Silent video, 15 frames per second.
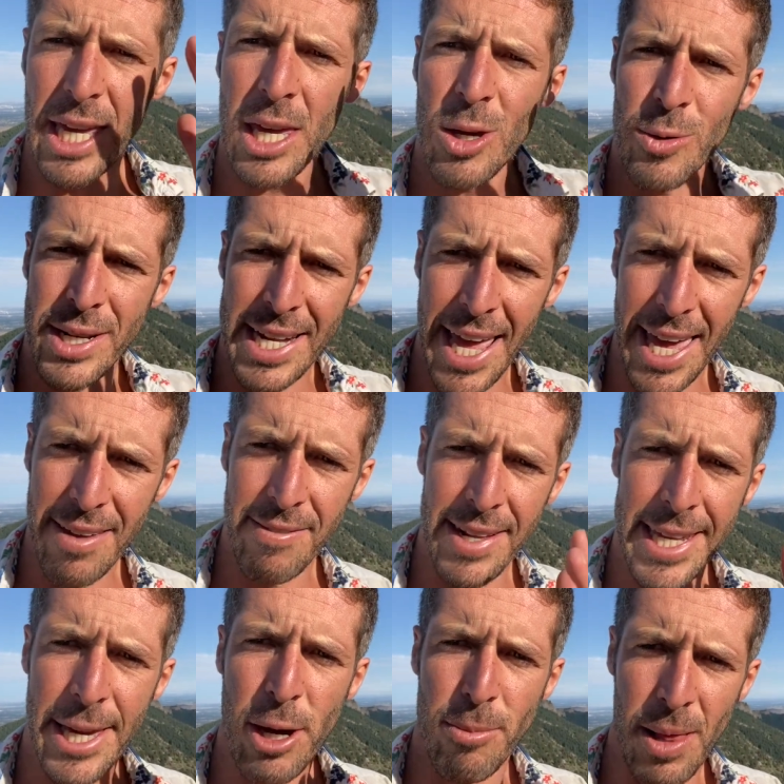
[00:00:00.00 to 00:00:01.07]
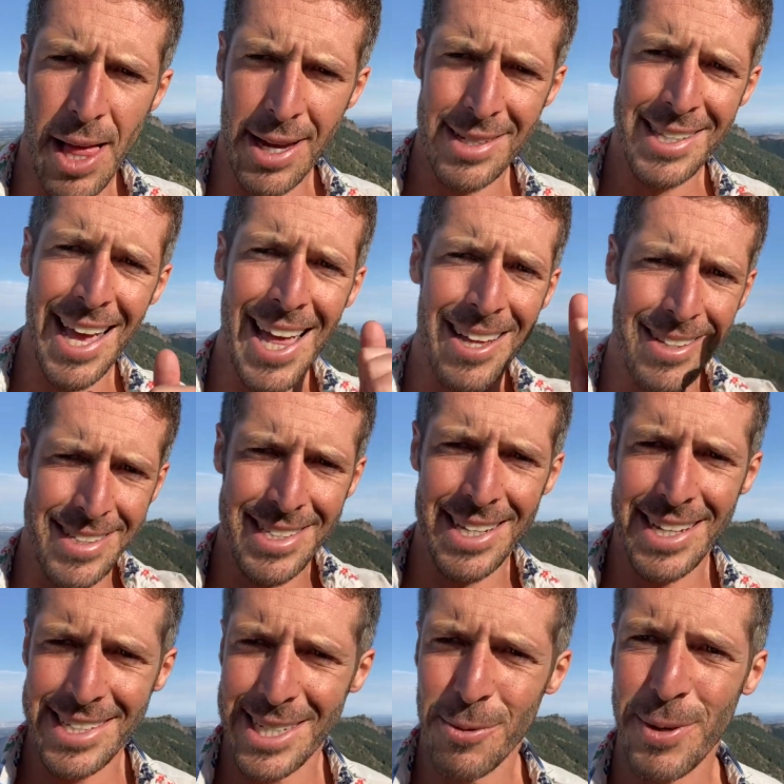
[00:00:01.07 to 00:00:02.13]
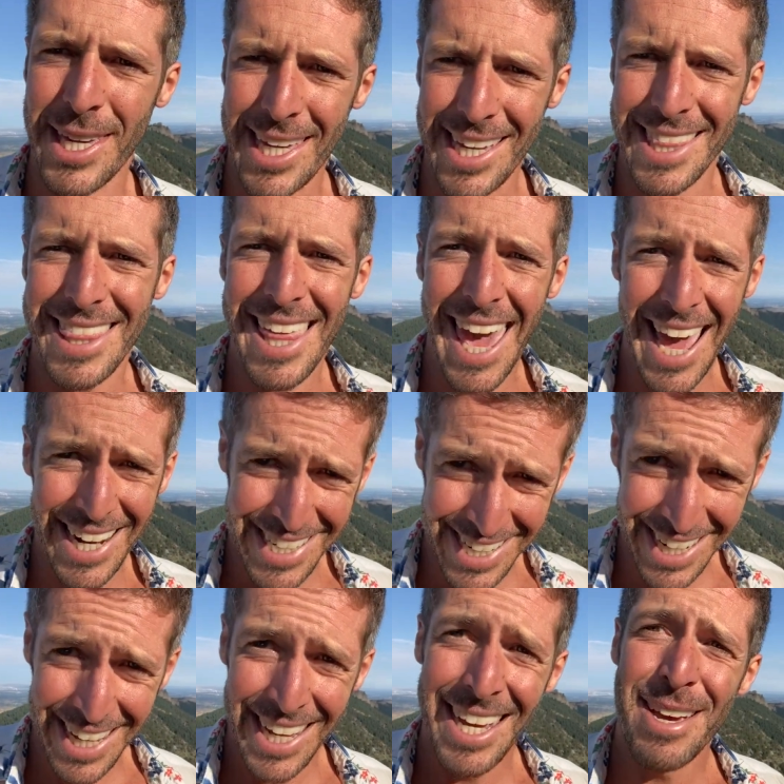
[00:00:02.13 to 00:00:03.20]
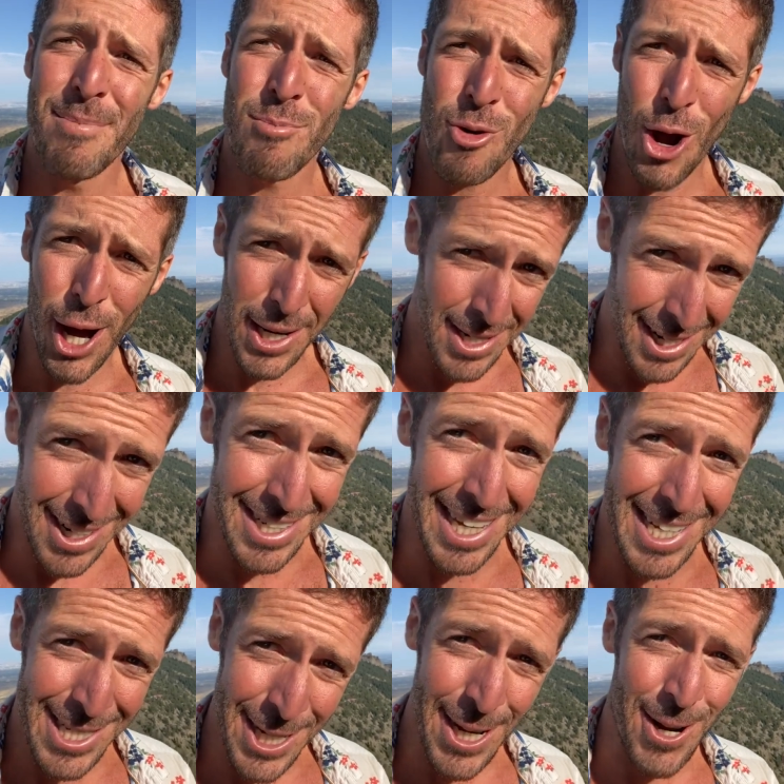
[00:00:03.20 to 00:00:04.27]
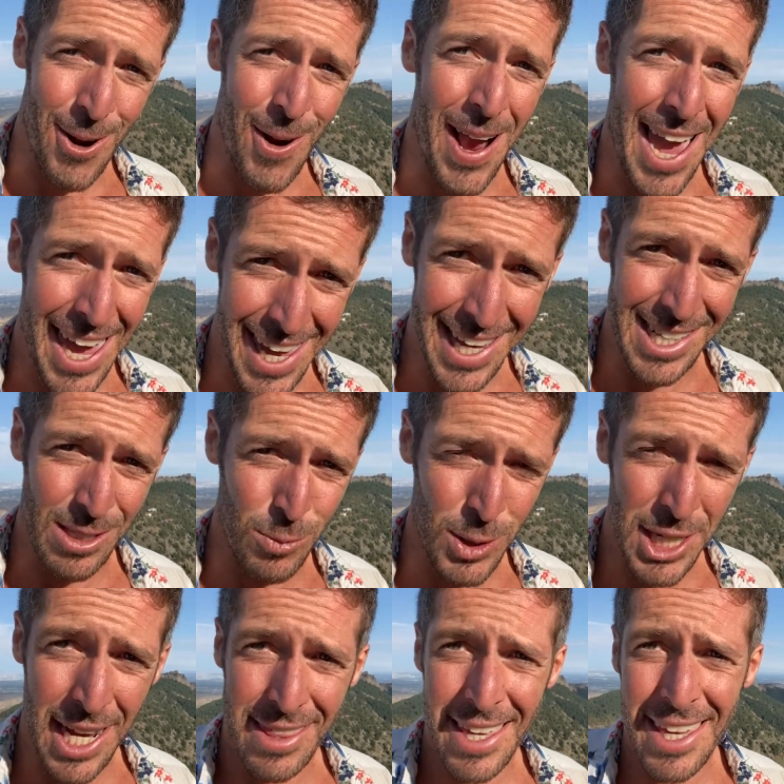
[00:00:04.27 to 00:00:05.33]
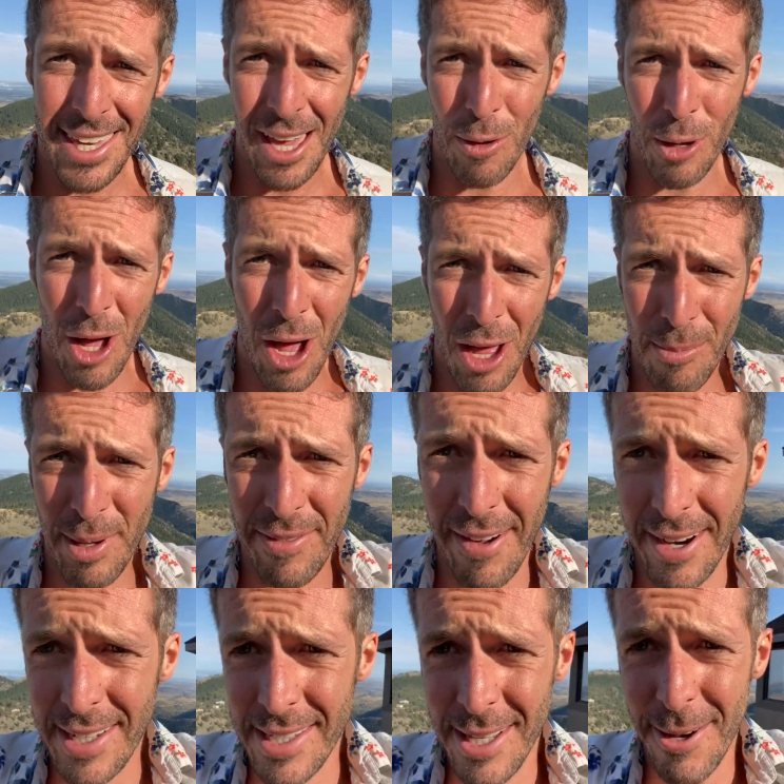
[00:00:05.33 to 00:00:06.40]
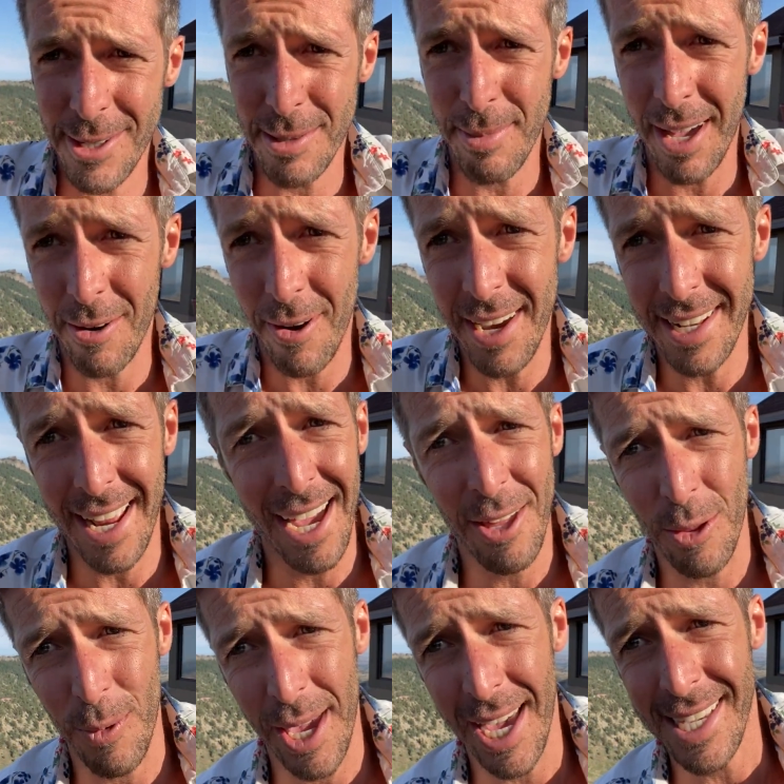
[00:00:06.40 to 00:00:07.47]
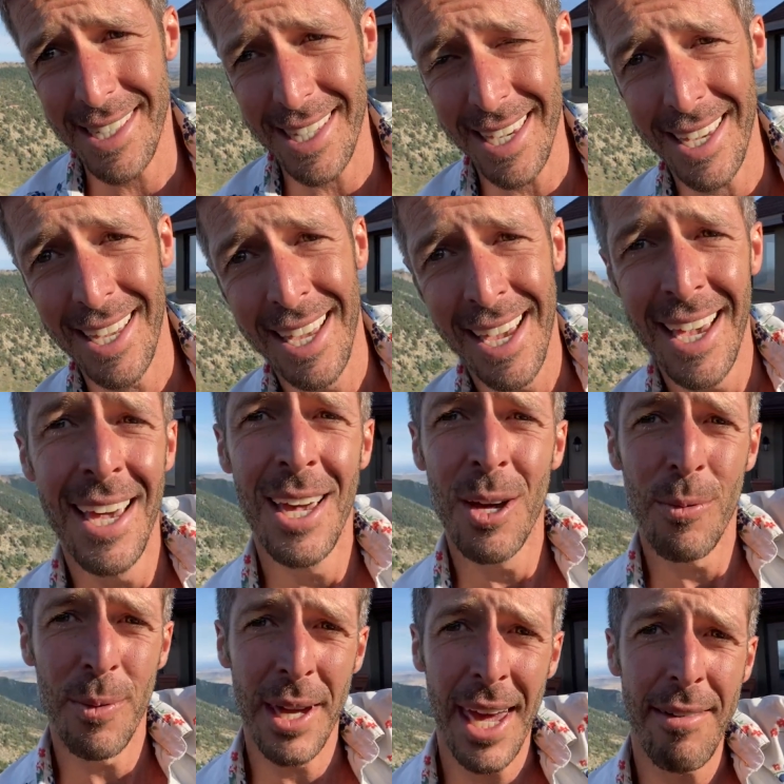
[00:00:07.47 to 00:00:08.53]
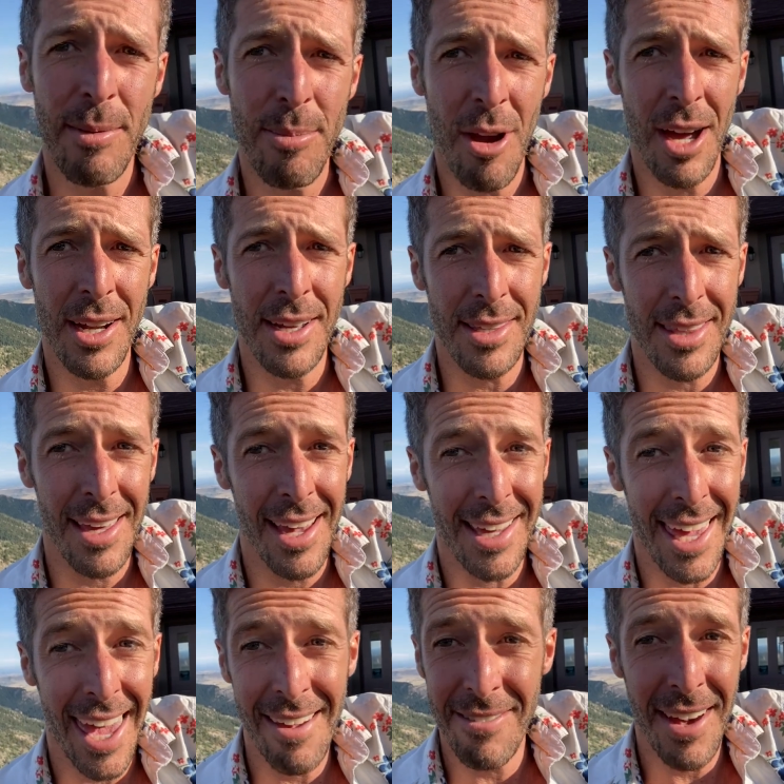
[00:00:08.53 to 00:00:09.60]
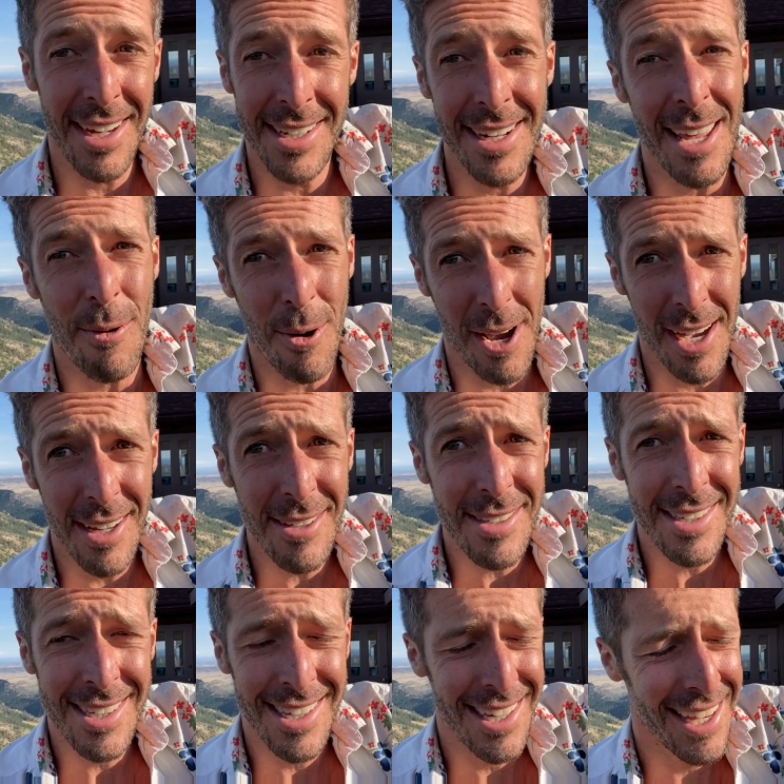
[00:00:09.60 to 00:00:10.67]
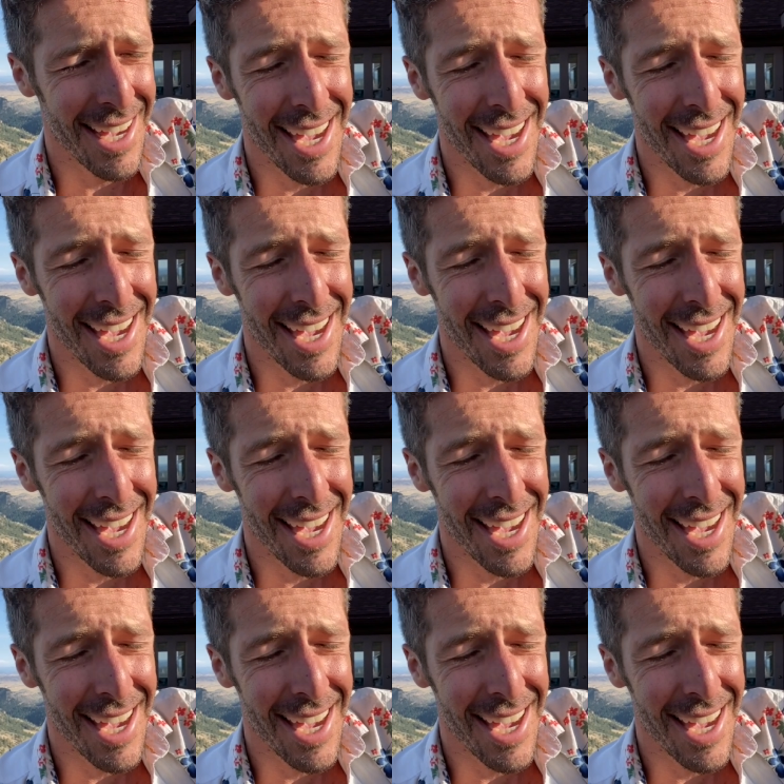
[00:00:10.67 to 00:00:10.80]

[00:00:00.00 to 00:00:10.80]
Q&A video blog style until we get that product into your hands, which I think y'all will all be very stoked about. Right now, the way I see it, we have a product that I can't find anywhere else,